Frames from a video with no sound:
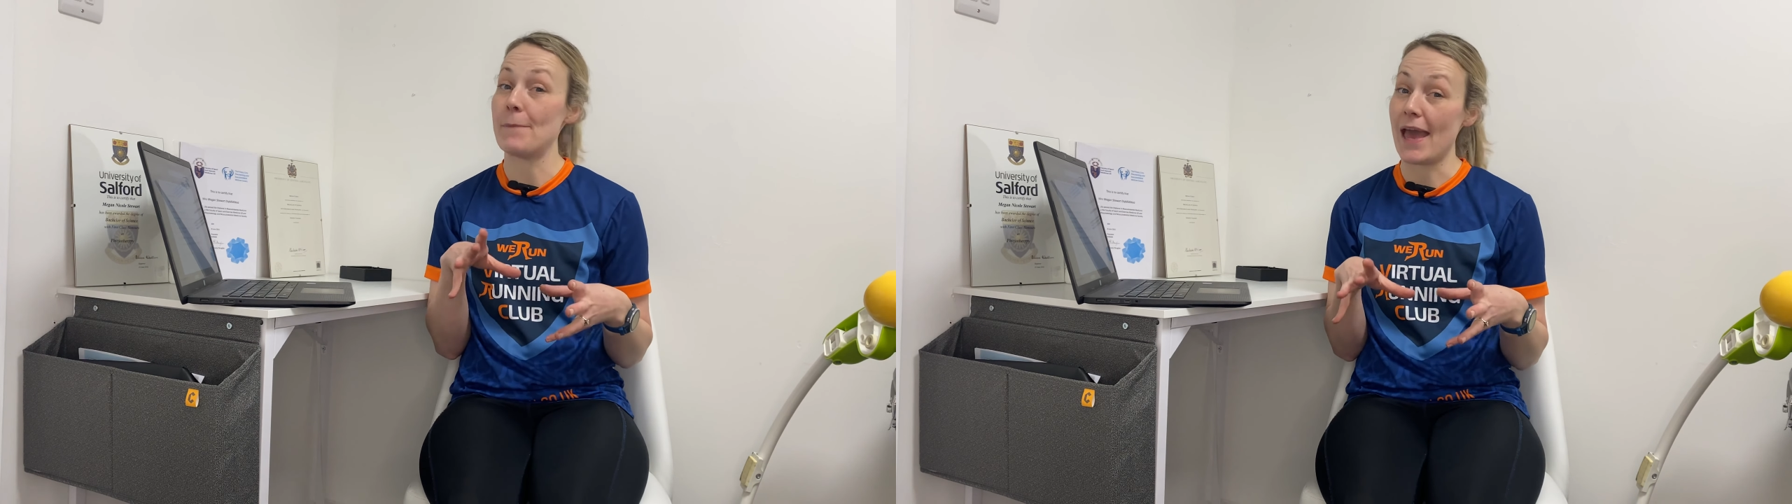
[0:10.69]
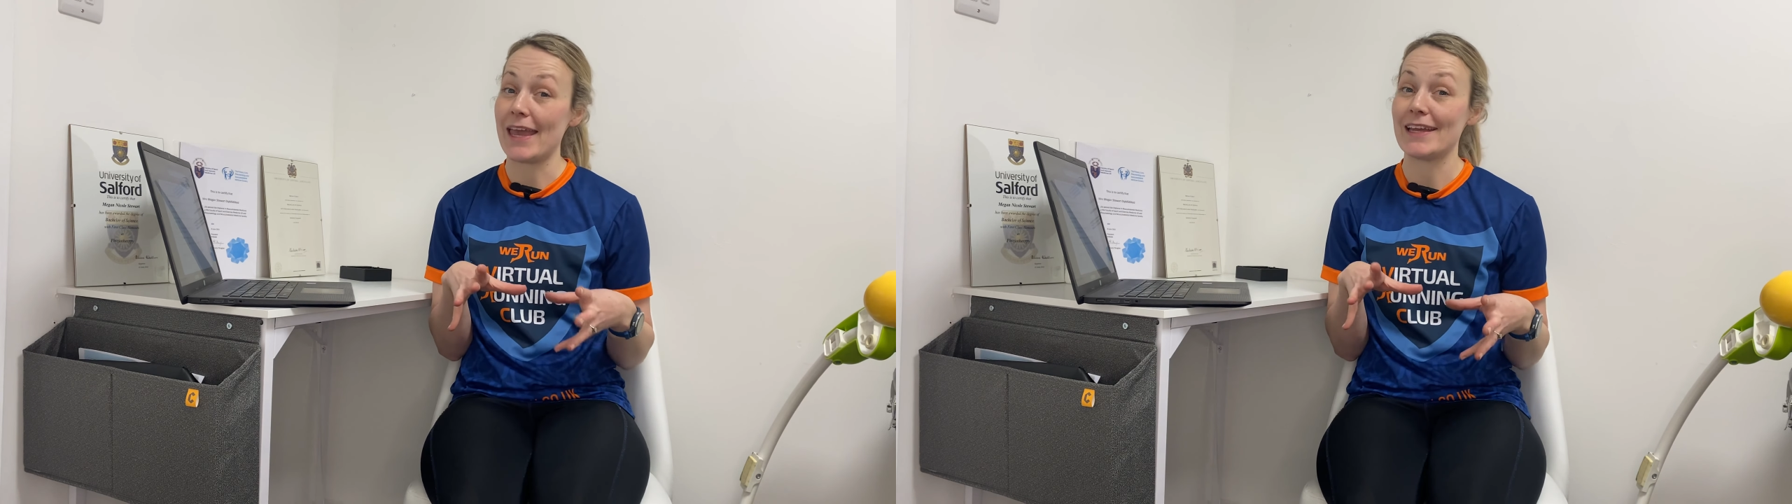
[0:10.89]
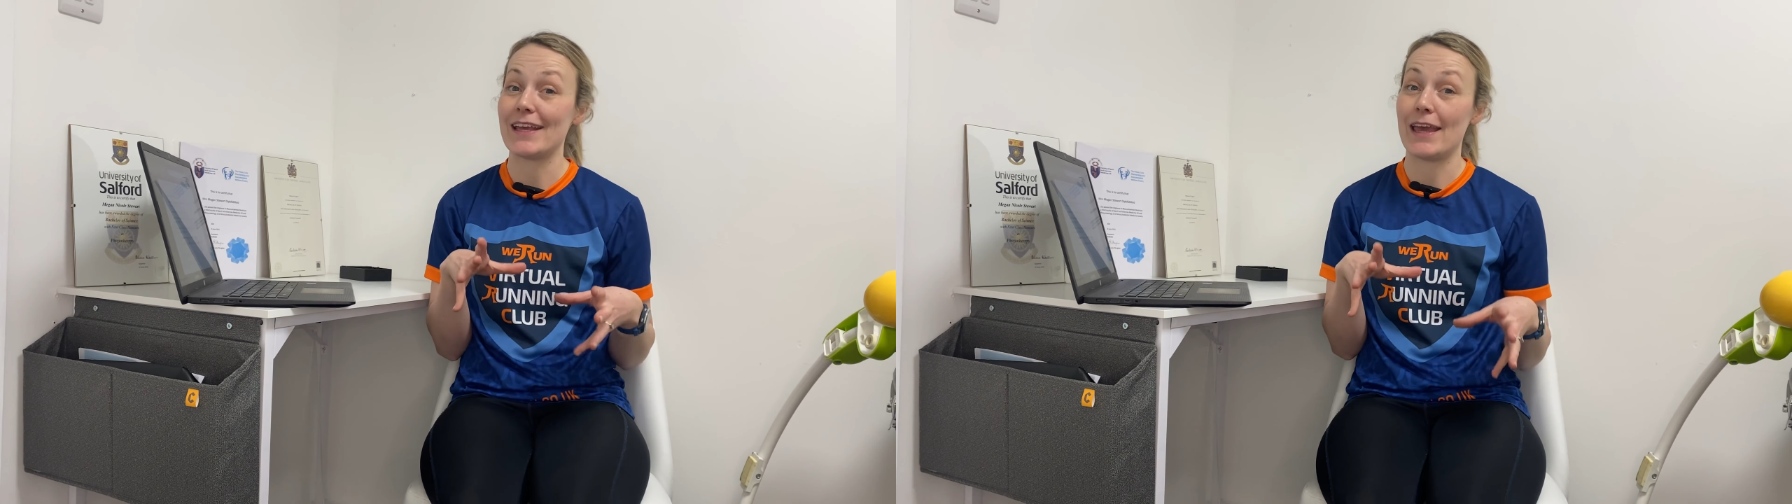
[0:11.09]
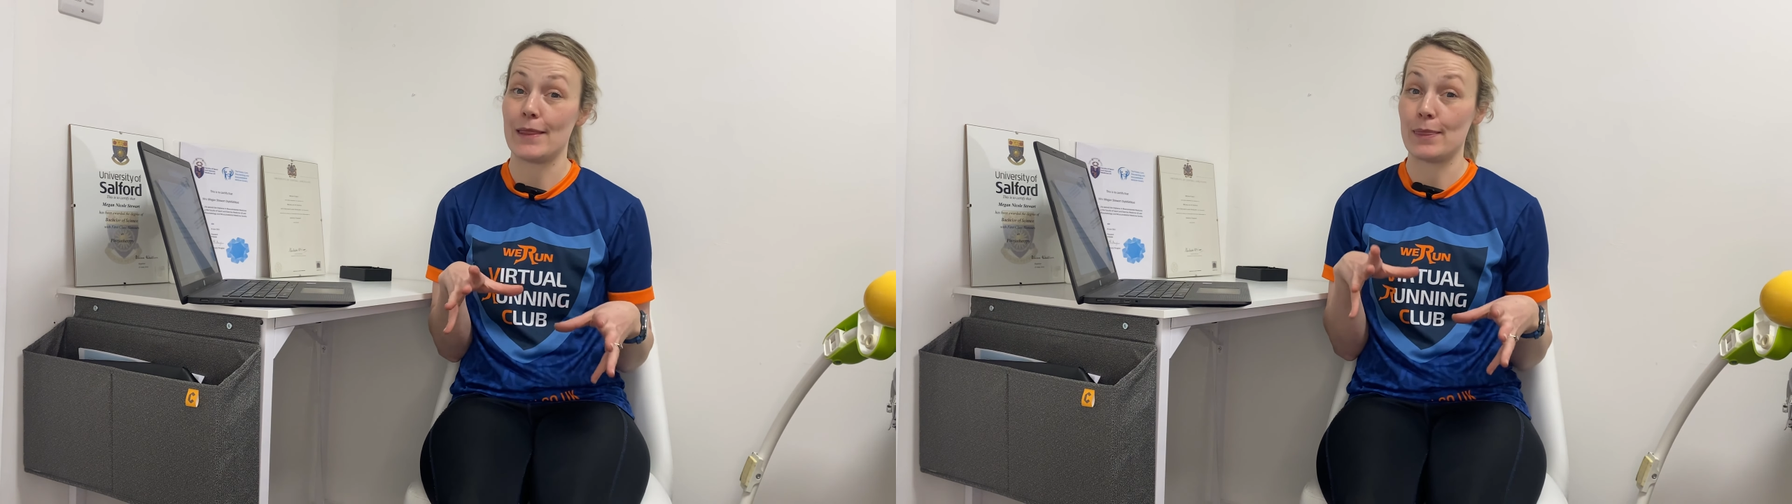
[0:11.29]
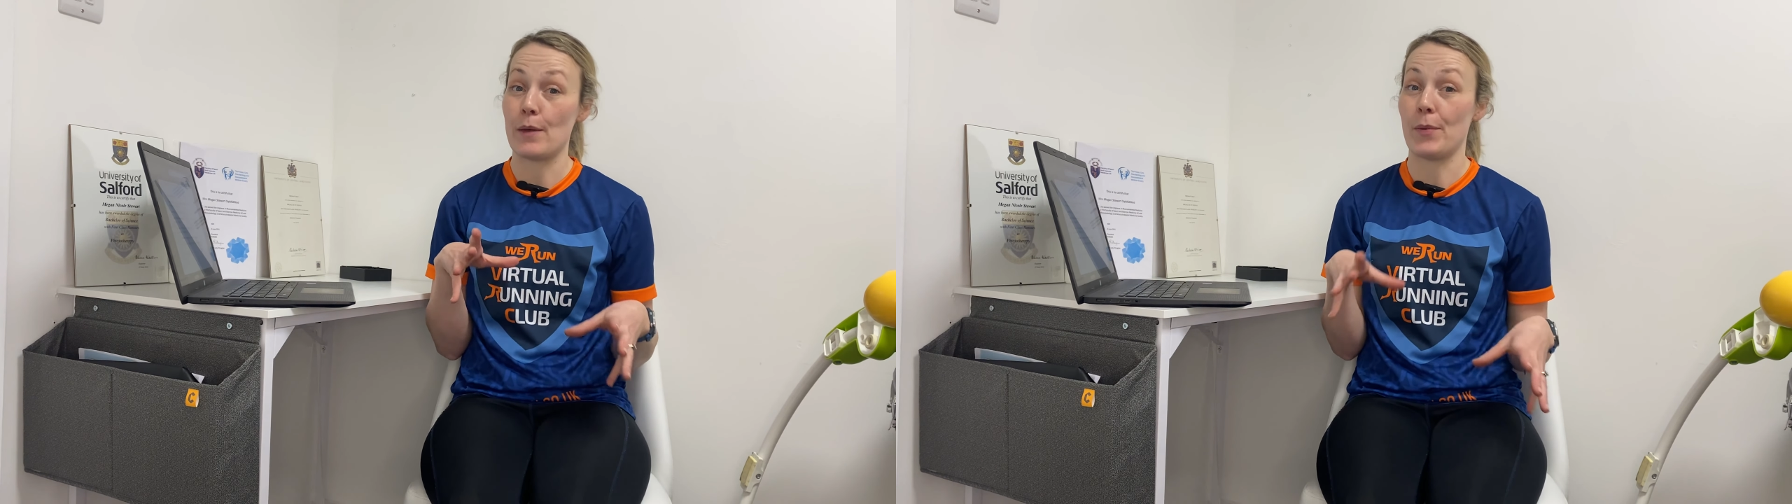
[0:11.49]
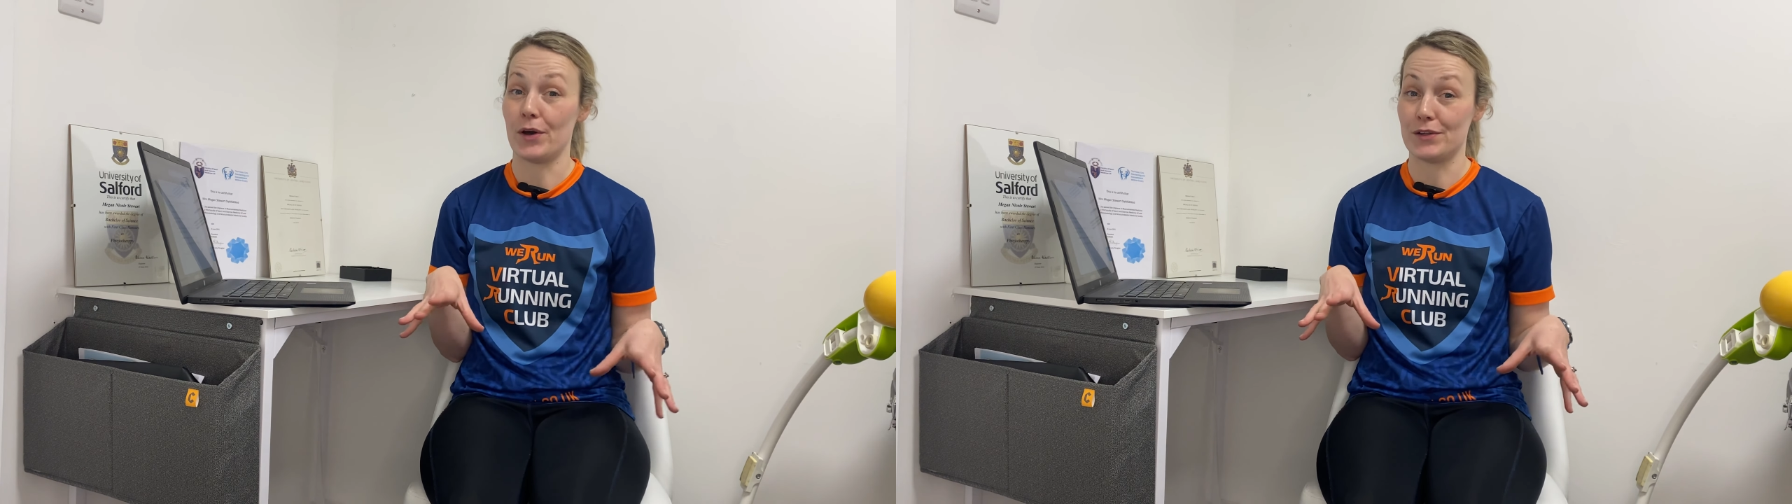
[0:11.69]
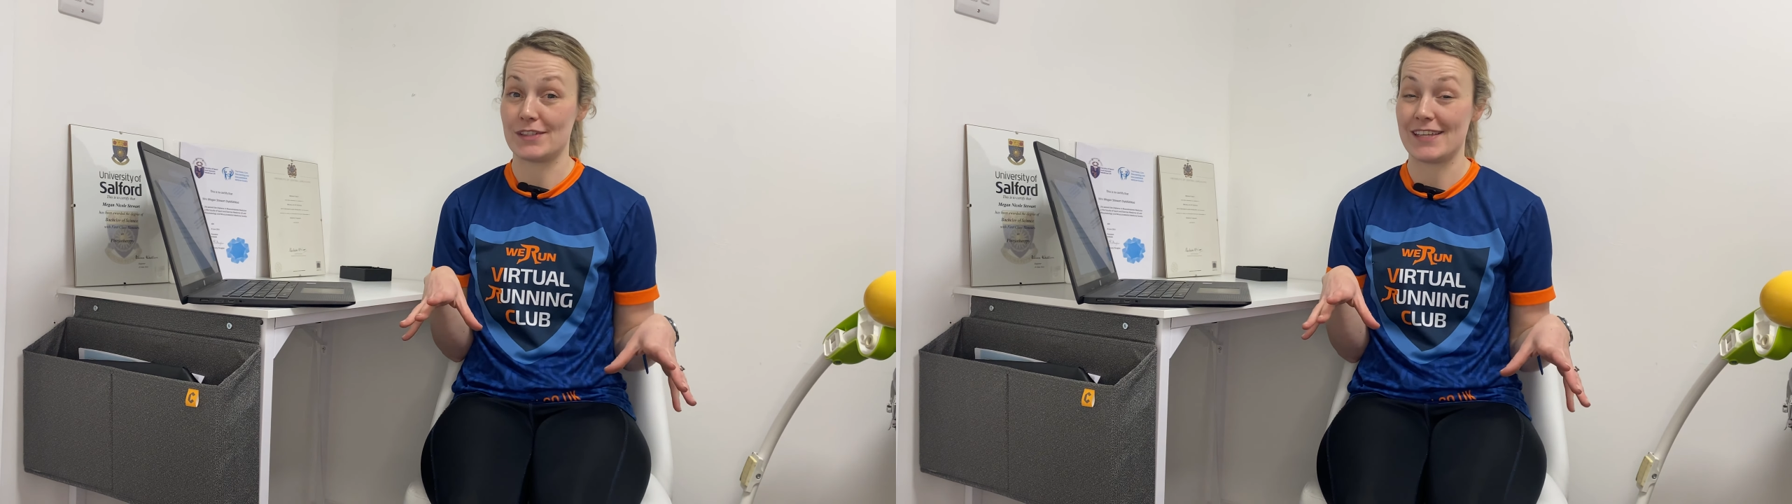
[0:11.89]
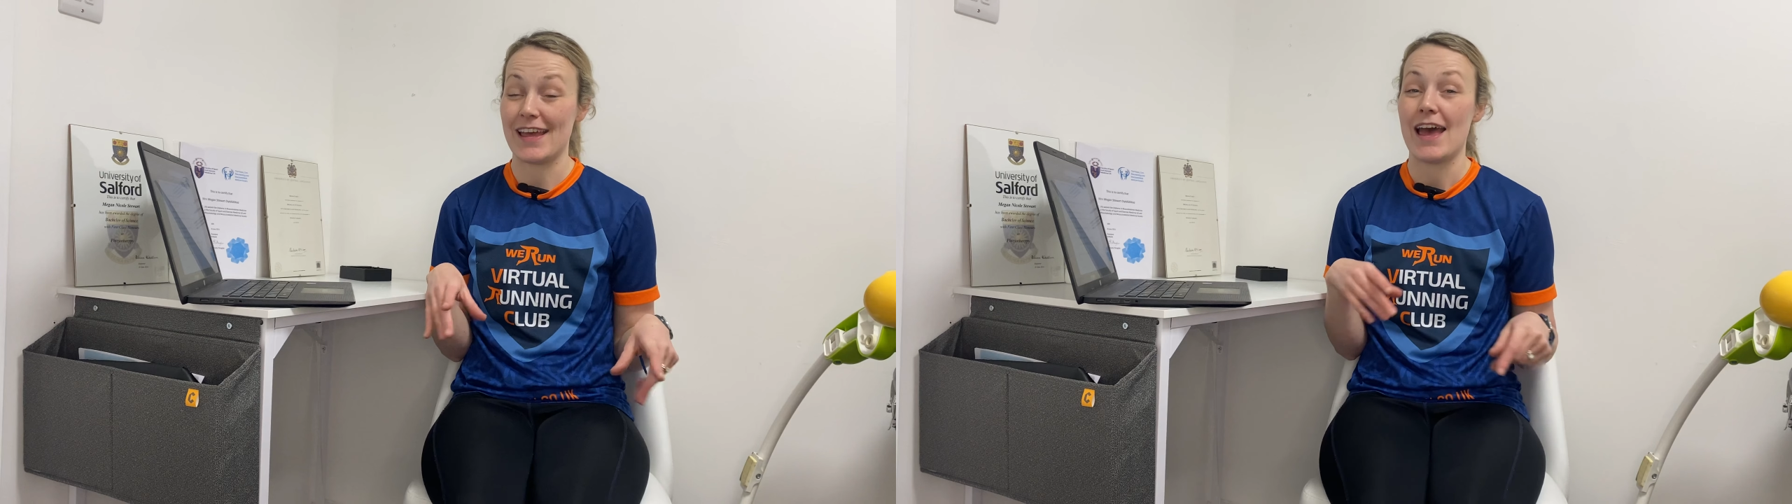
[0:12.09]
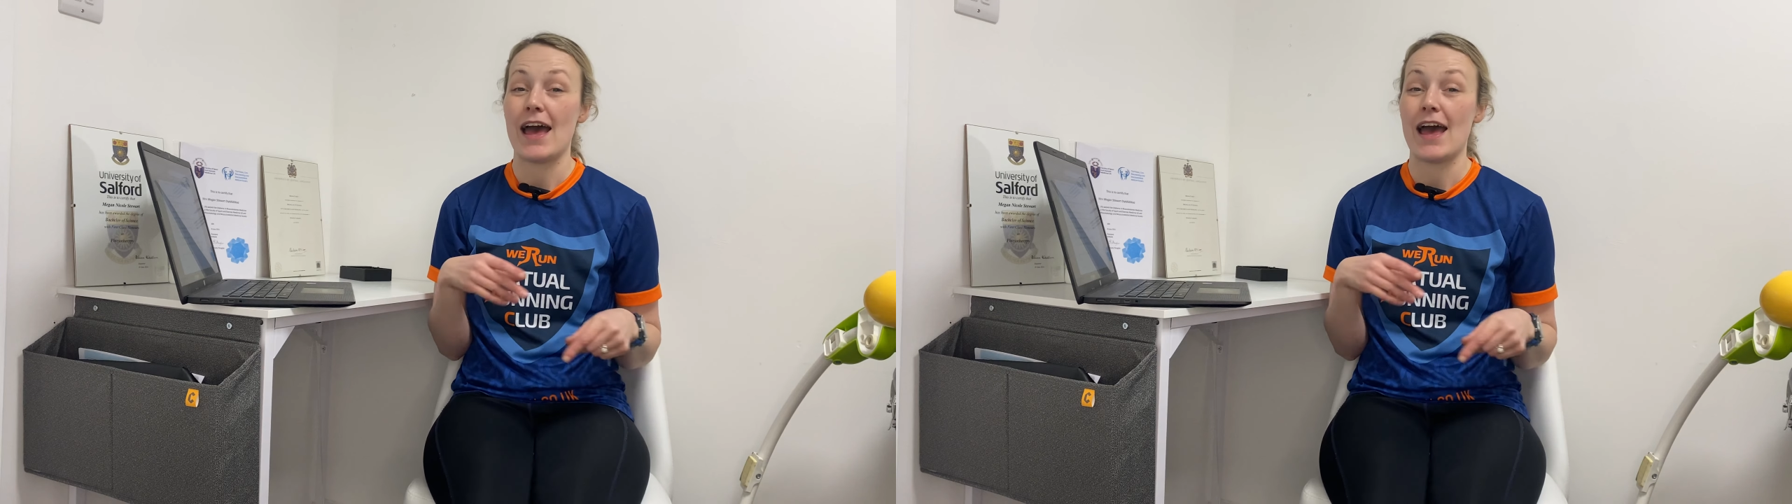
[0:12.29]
pain in the butt.